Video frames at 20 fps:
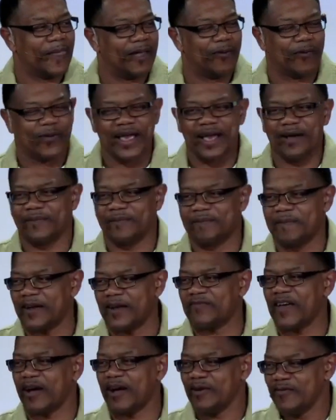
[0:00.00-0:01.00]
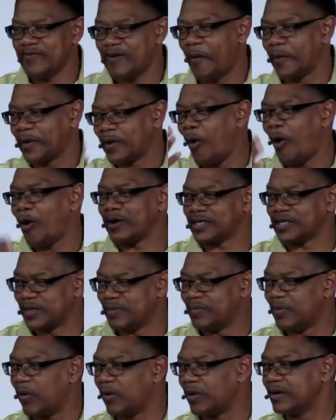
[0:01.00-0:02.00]
we, matter of fact, we've already ordered some
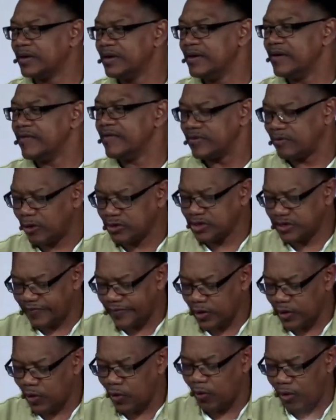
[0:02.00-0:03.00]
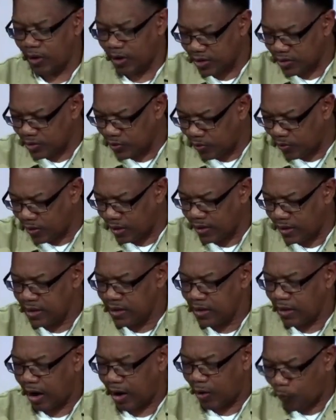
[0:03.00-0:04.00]
more for those of you who are
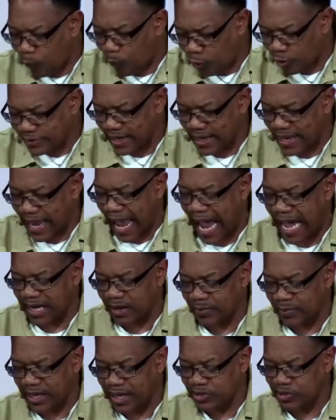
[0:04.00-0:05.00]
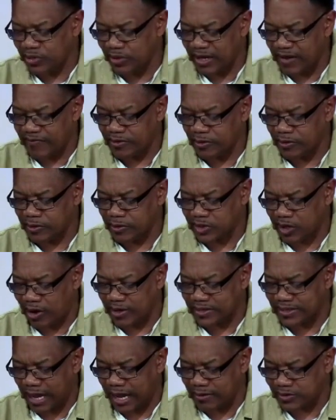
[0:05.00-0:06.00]
working adamantly and you're giving those cards
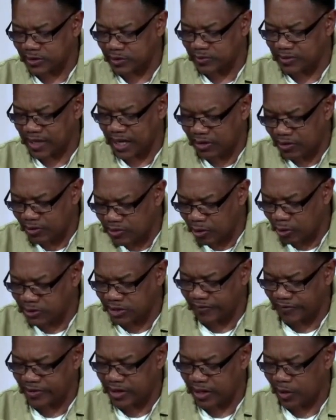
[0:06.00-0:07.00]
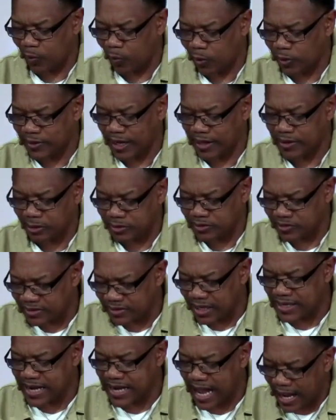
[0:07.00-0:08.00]
out. So thank you, those of you that are working. Those of you that are
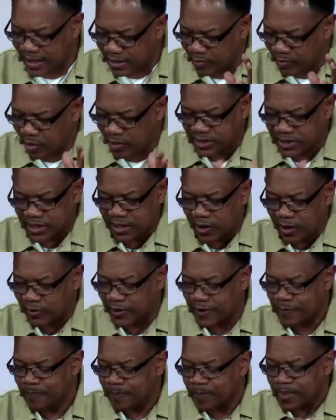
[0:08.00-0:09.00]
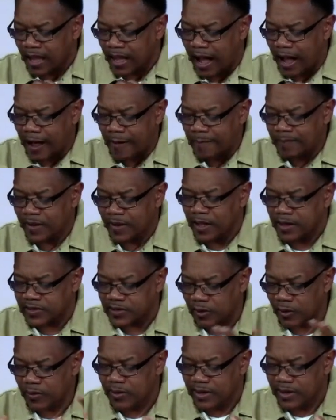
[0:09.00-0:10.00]
not, come on, let's get on it. Draw
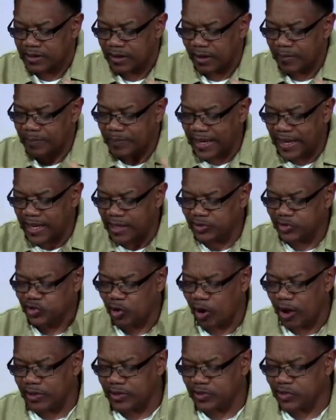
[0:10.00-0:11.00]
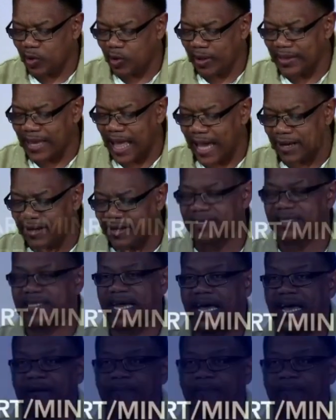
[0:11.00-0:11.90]
a line in the sand.